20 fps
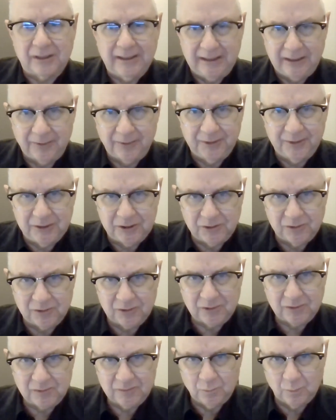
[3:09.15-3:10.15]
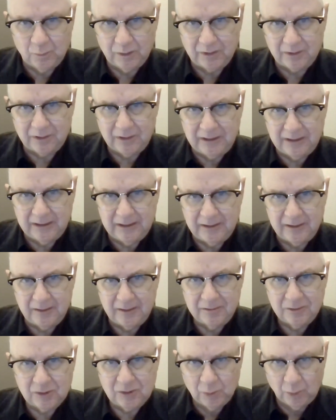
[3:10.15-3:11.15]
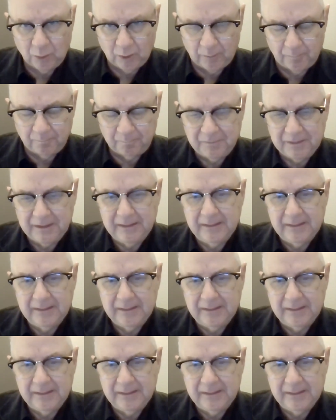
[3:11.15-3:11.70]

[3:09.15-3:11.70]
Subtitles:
health issues with the school.